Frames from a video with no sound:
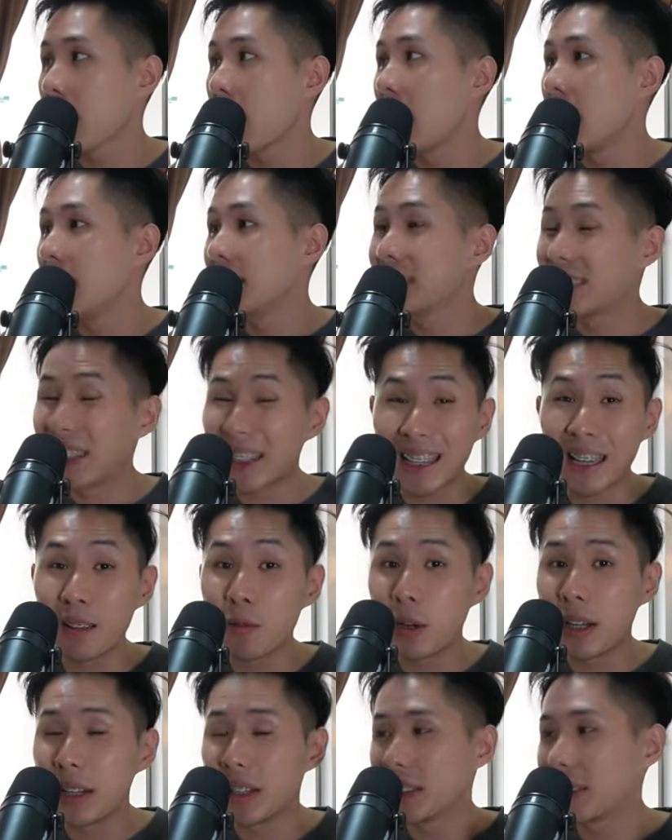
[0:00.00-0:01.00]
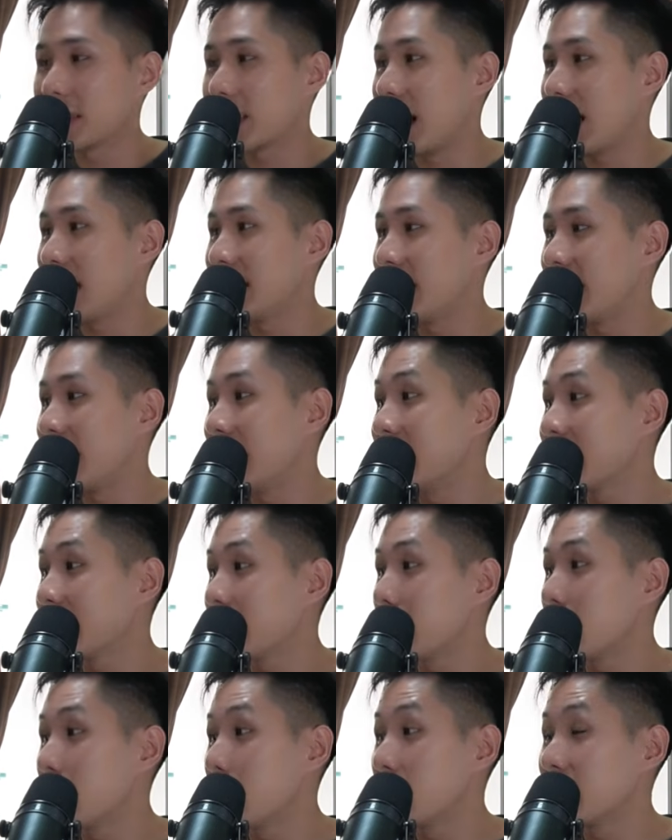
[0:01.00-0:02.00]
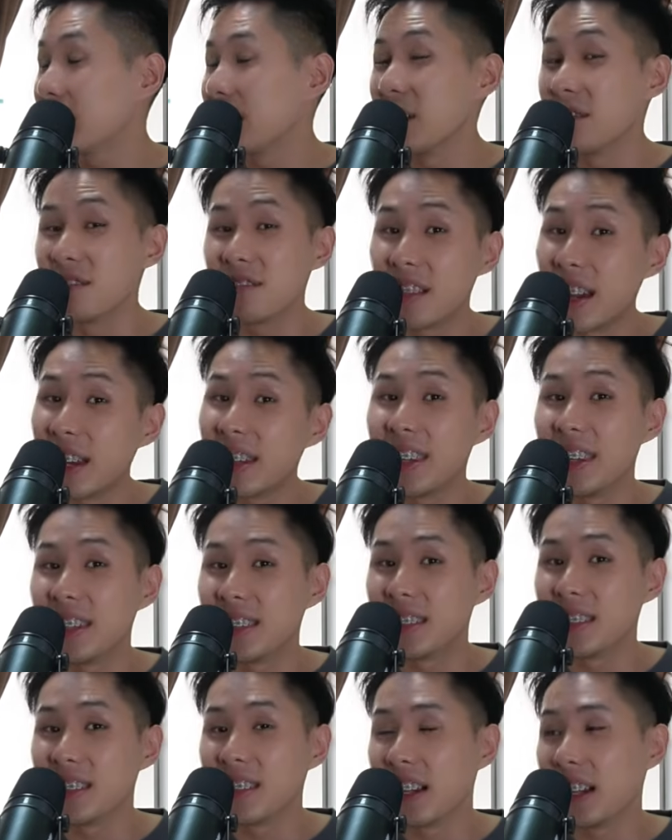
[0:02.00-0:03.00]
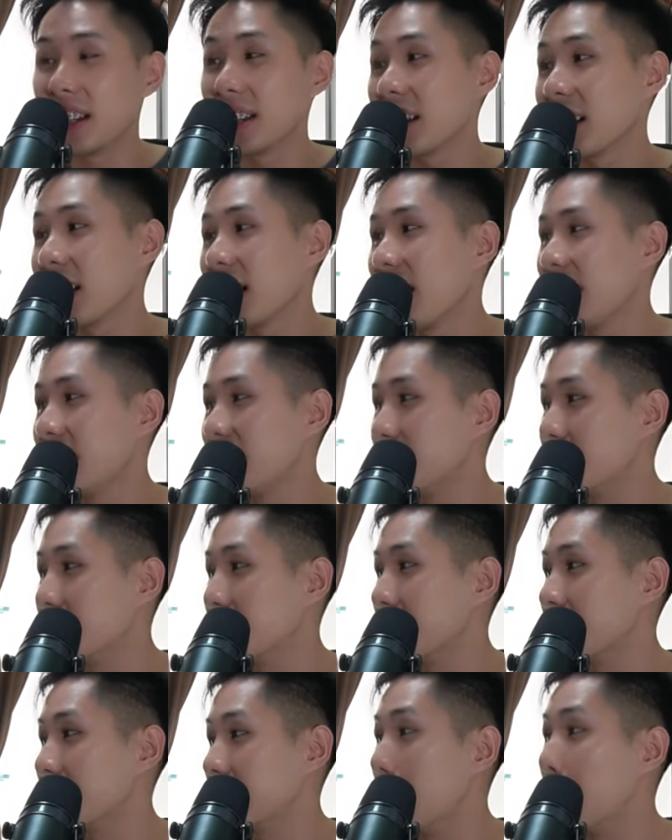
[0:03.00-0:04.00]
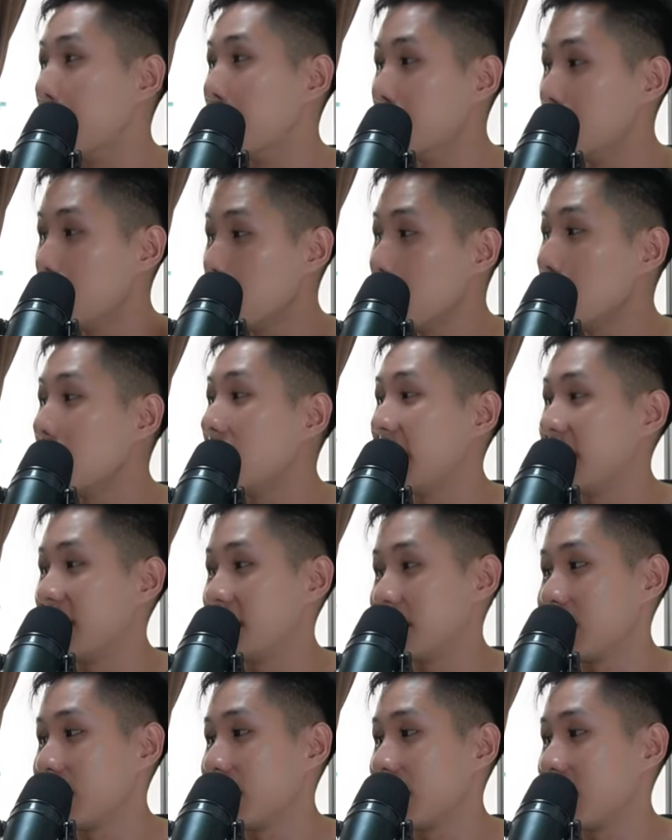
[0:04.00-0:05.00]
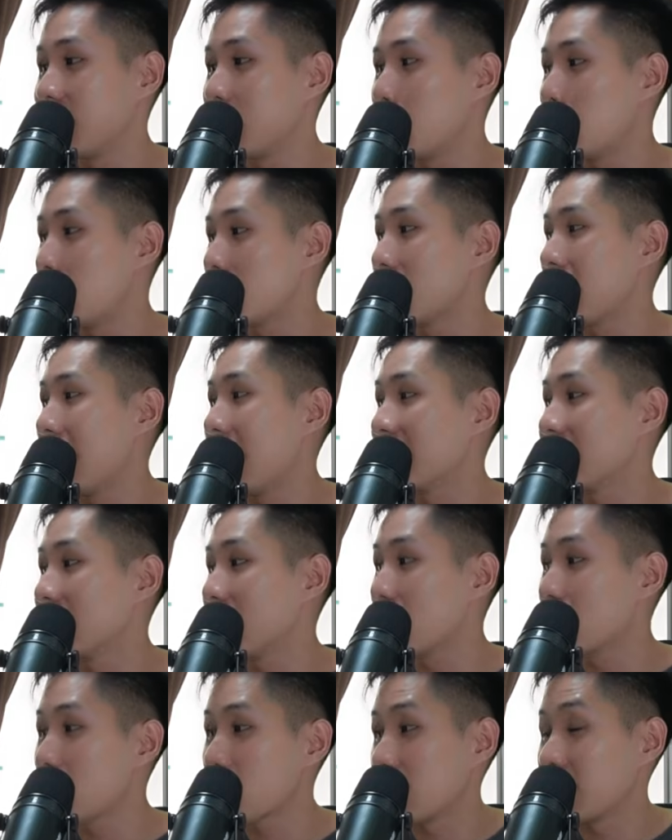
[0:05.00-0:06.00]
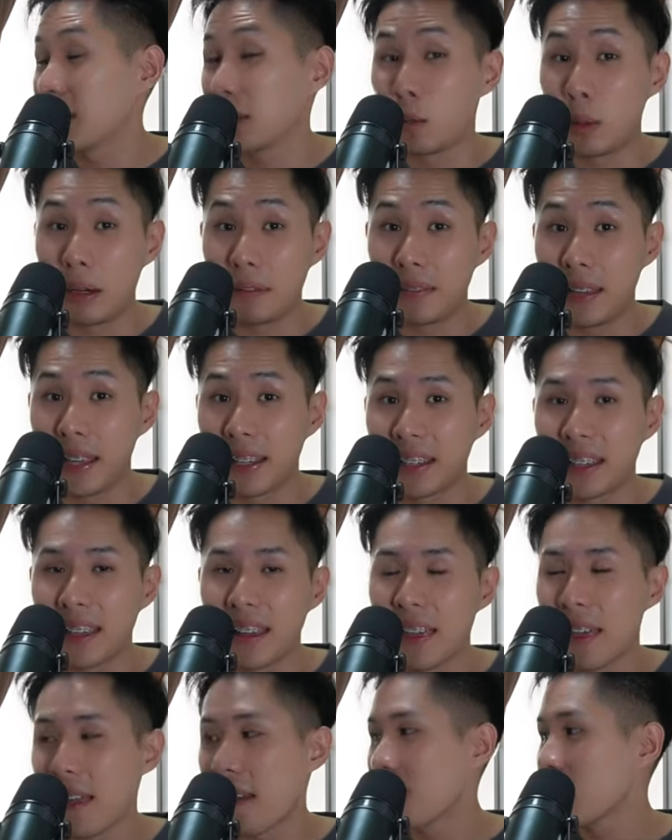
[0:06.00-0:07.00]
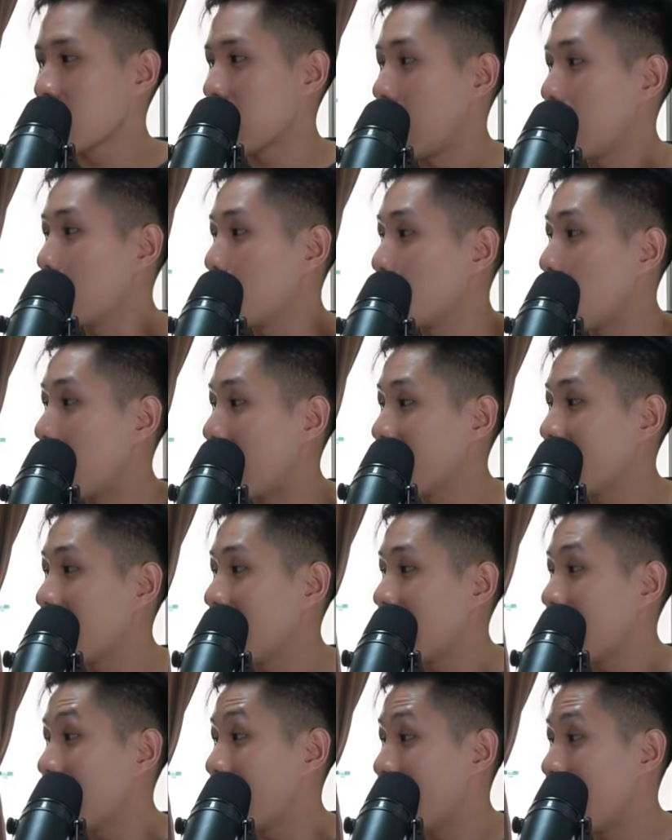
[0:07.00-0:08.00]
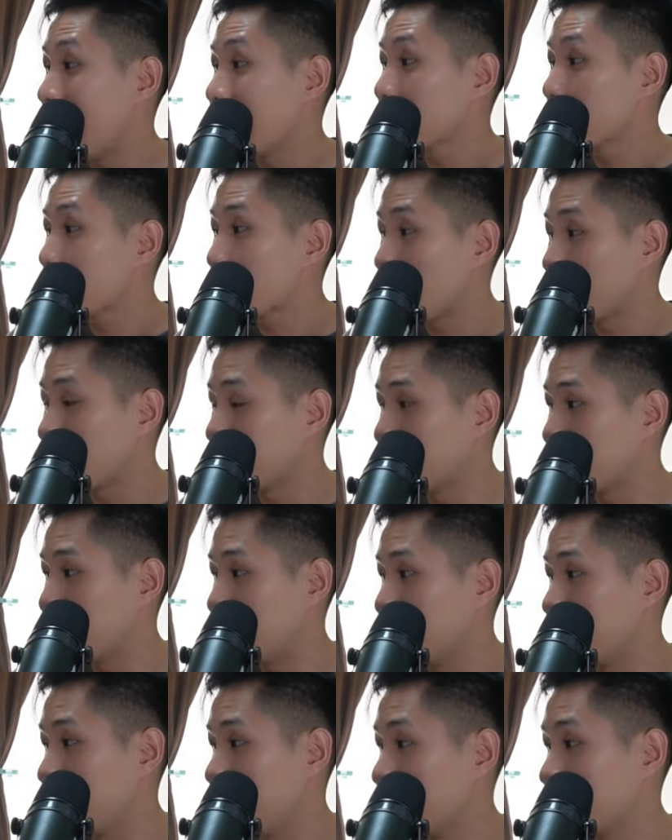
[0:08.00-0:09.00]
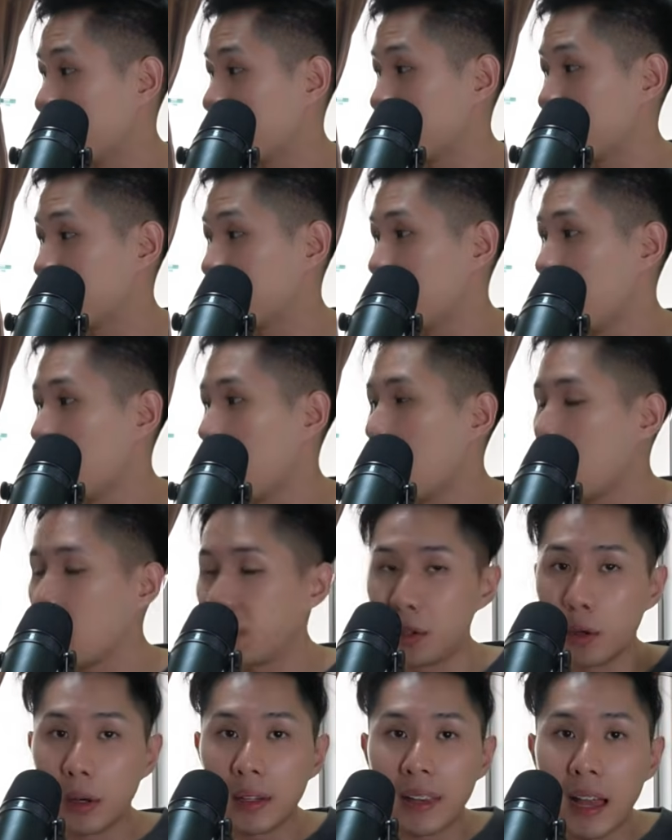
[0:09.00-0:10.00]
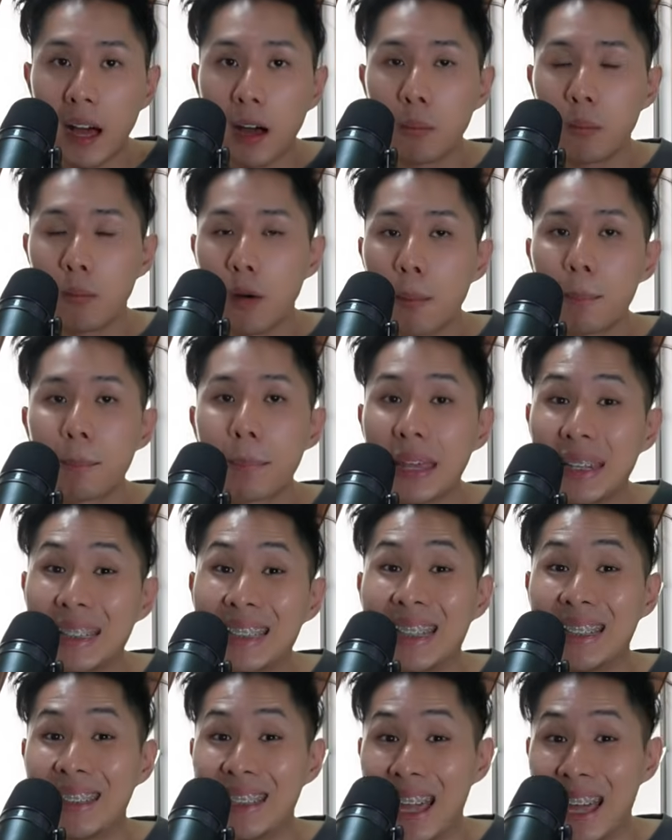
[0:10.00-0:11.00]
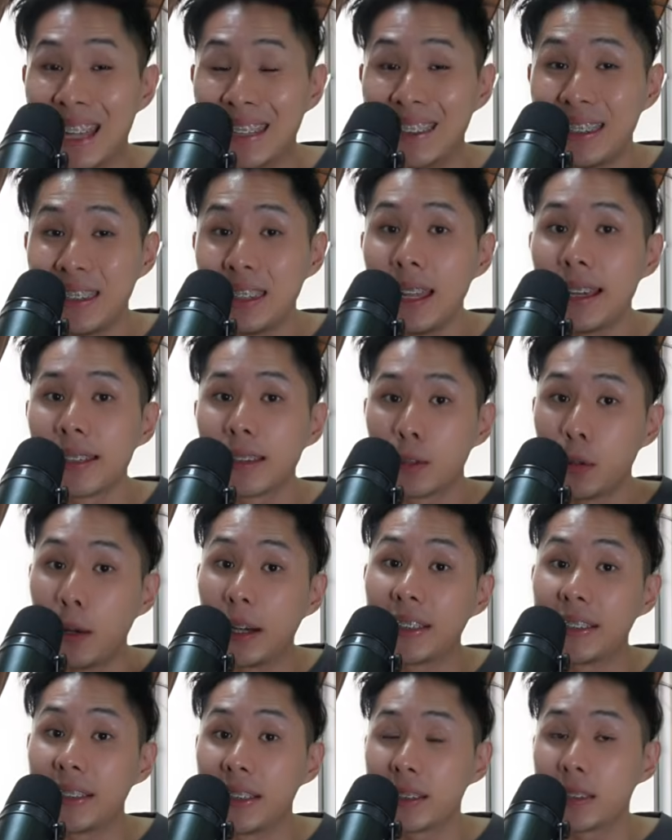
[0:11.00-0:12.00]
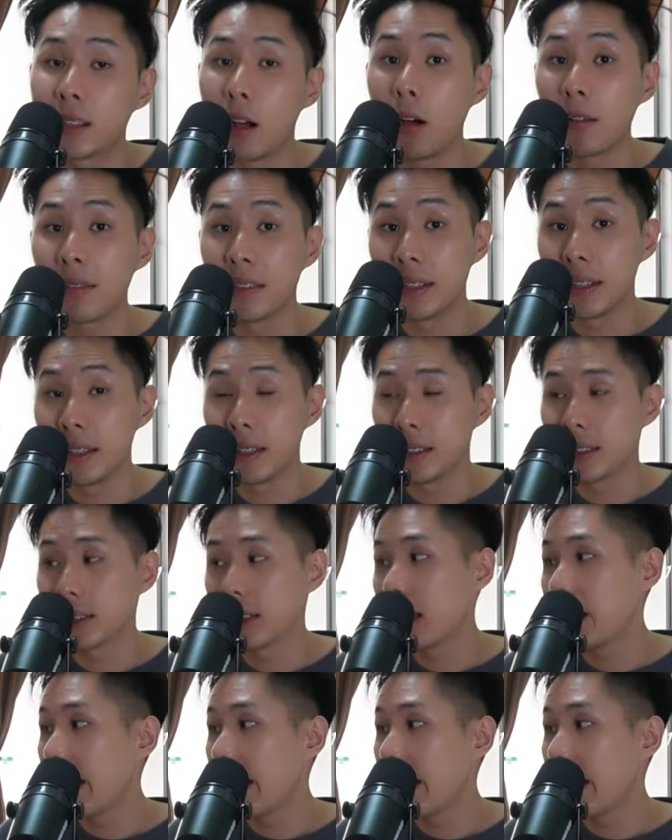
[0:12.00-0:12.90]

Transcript: Second way is that instead of using a red laser light, you use a blue laser light, which has shorter wavelength. And when it has shorter wavelength here, you allow more pits and length to exist on the disk.